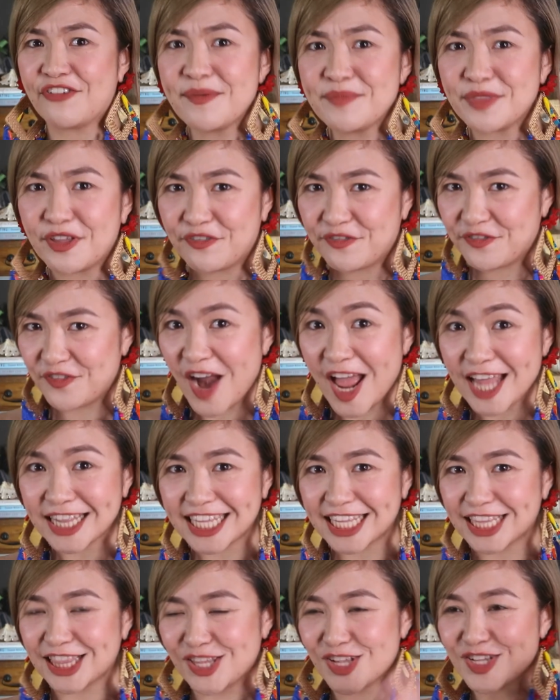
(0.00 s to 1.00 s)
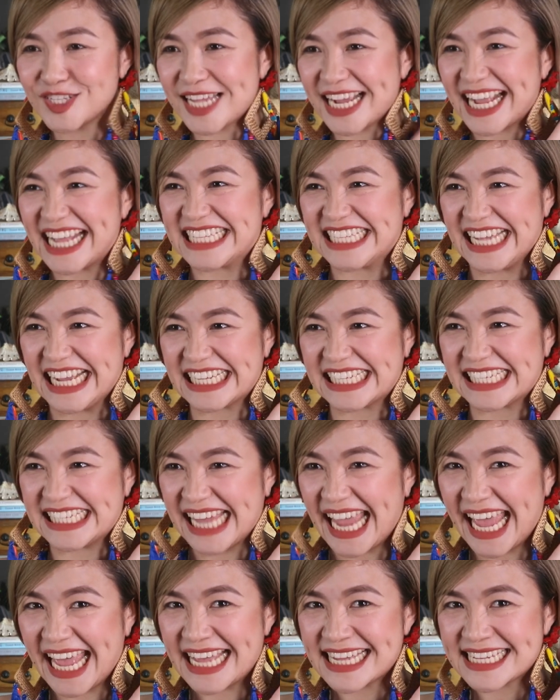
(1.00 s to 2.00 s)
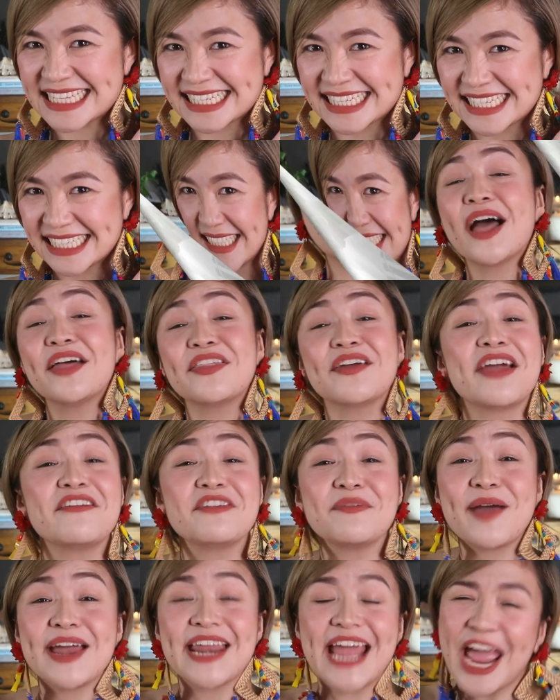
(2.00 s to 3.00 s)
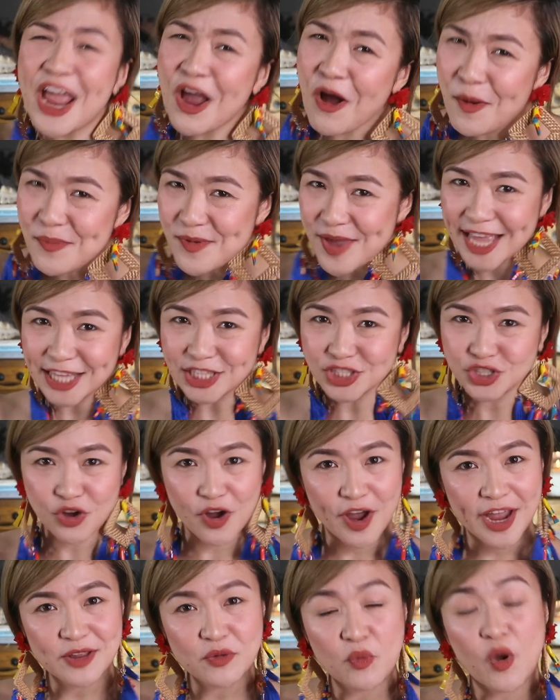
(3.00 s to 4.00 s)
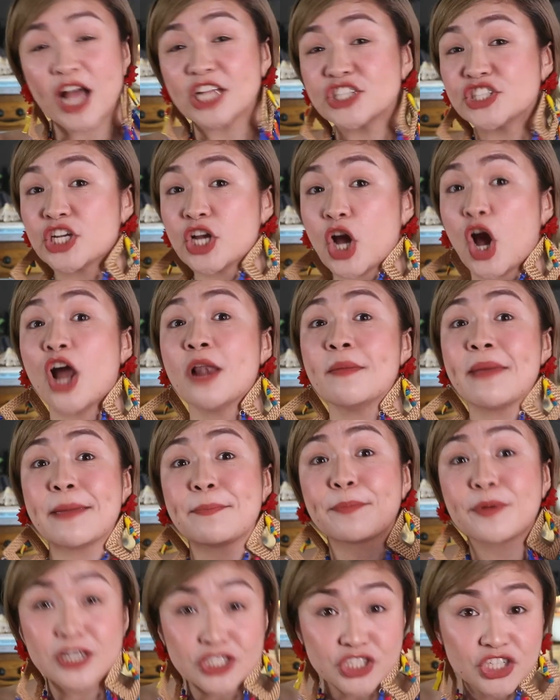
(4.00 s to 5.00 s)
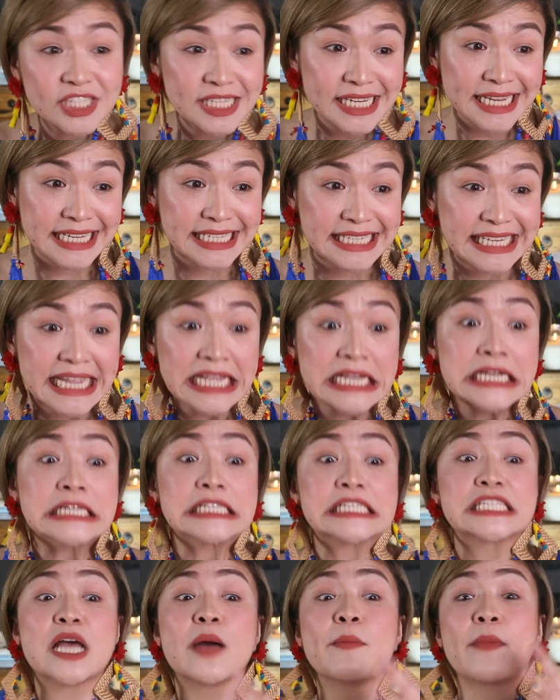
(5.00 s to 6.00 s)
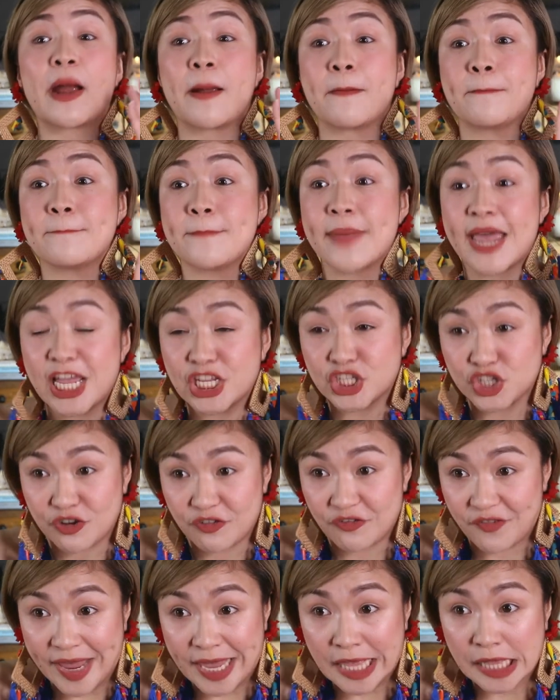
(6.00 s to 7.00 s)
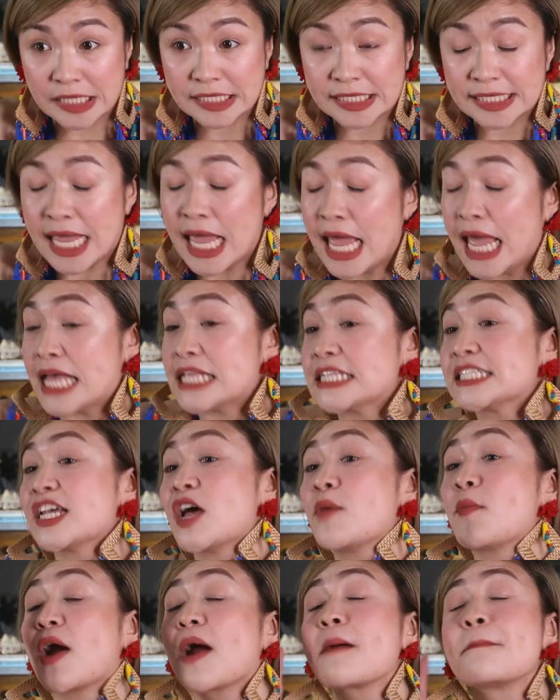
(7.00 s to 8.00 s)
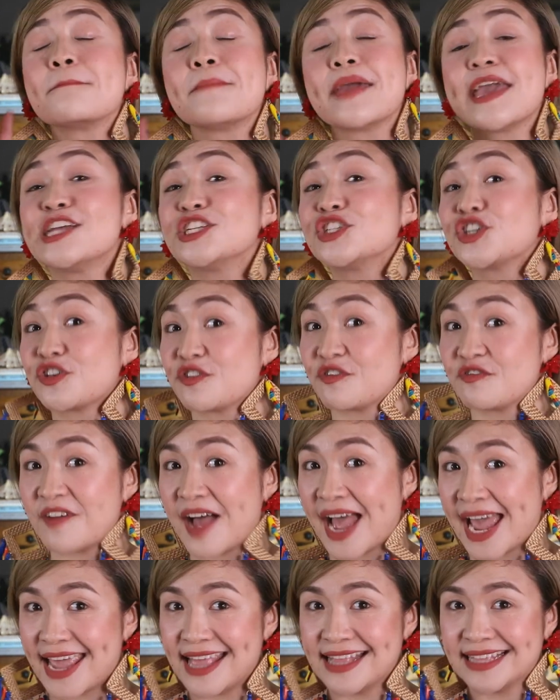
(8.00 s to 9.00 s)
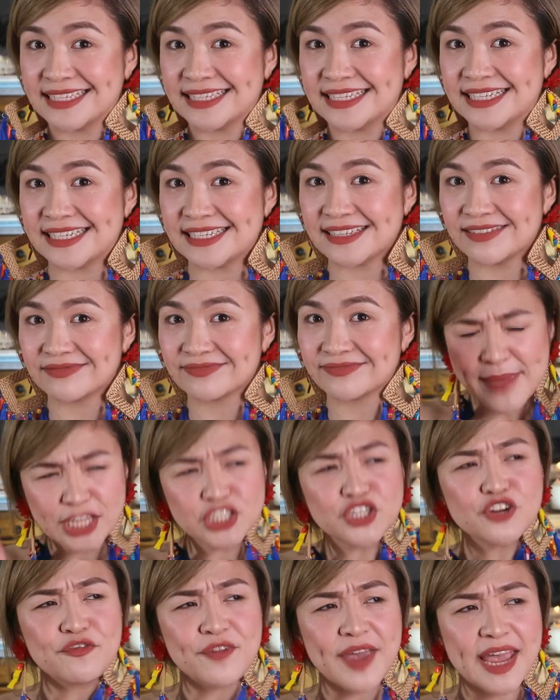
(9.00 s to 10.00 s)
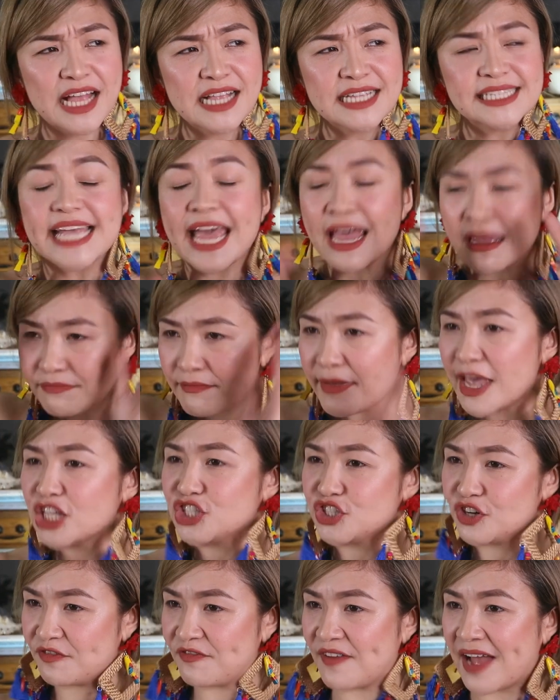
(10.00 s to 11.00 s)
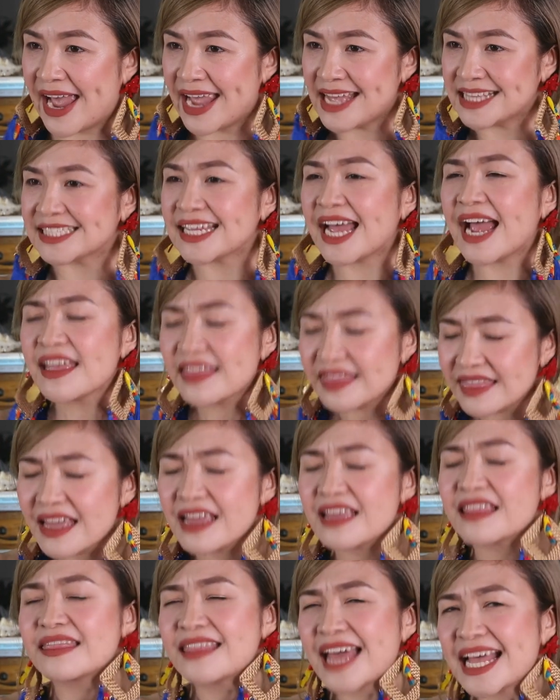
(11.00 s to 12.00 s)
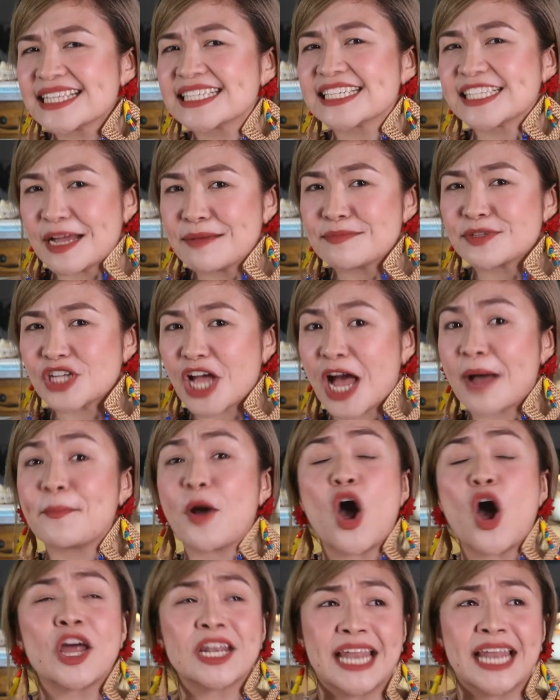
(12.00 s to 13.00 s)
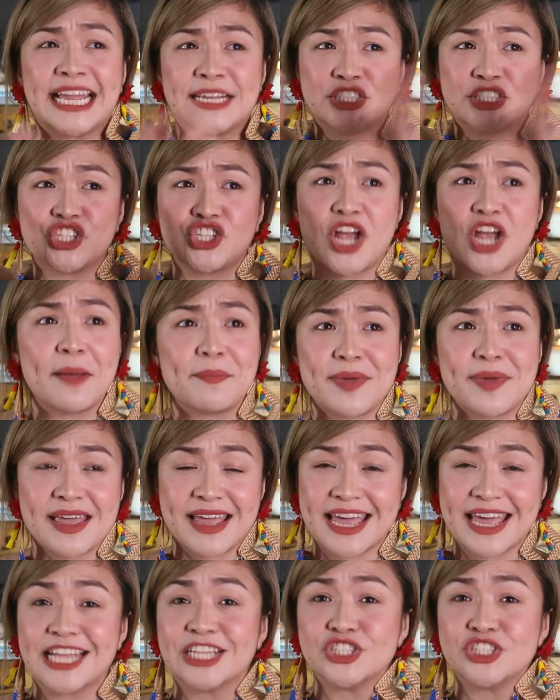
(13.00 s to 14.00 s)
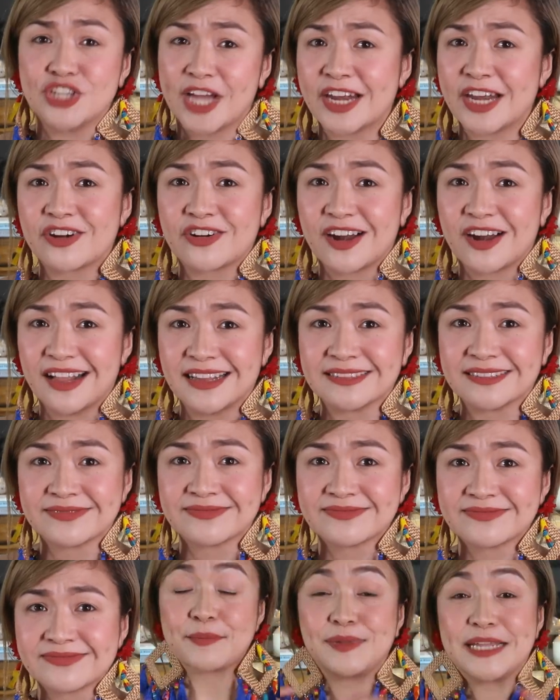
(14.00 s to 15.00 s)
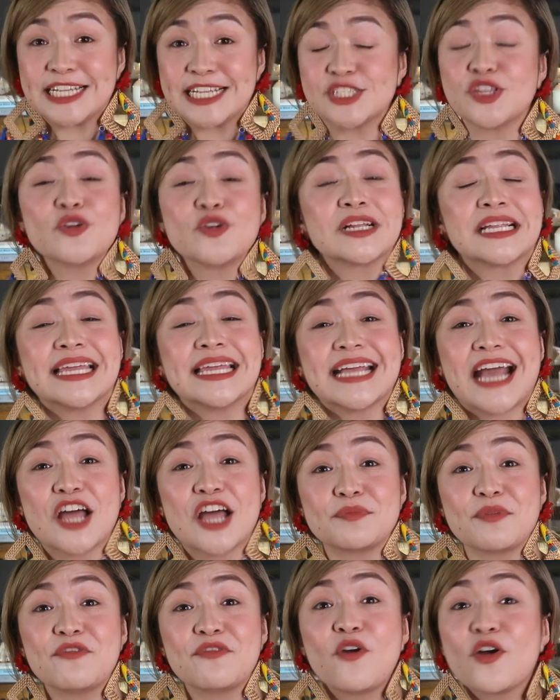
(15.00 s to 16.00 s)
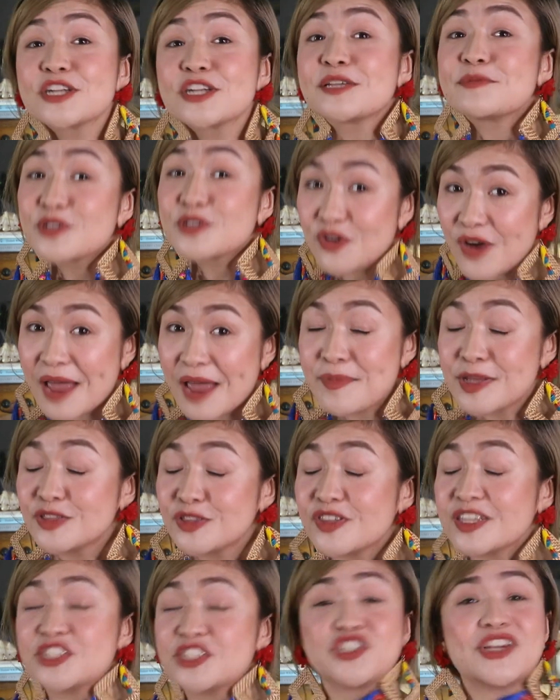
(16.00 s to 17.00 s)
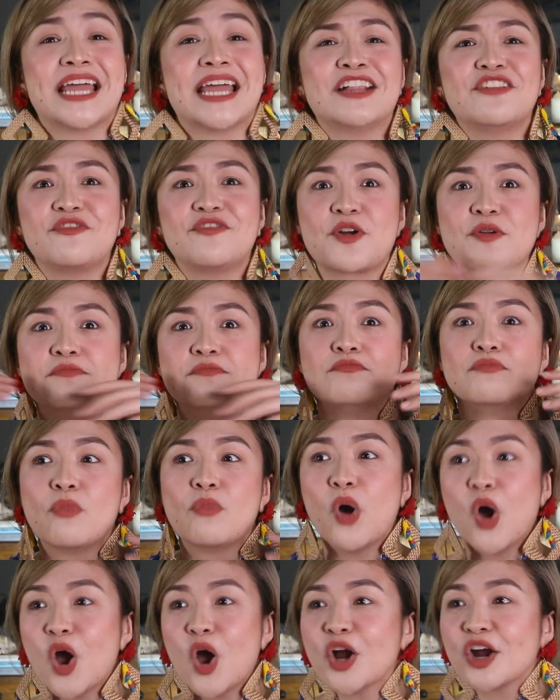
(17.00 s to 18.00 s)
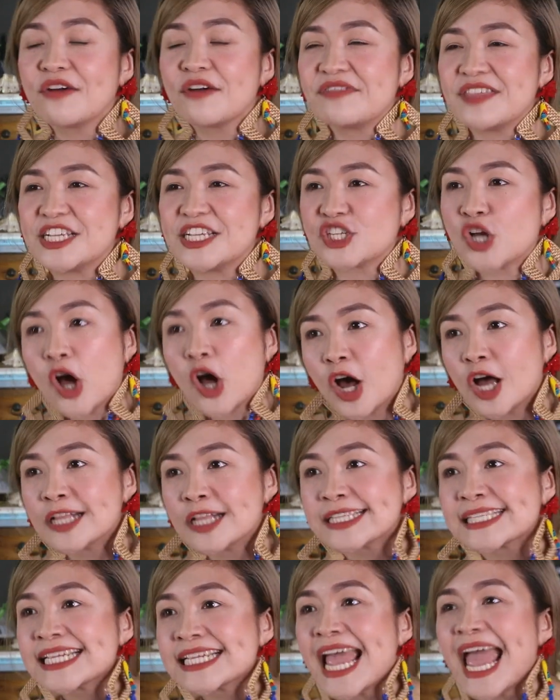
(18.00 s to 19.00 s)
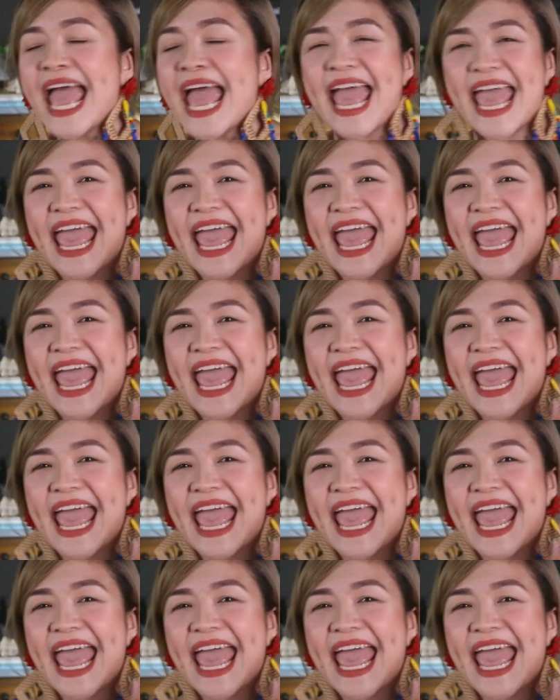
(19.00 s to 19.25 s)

From the front, it looks like a success. Well there everybody, I hope you enjoyed watching all my purchases. Some are major fails and some are major finds. Major fails and major finds. I think that sums up online shopping in general. Please don't click out before subscribing to this channel for more of these hauls.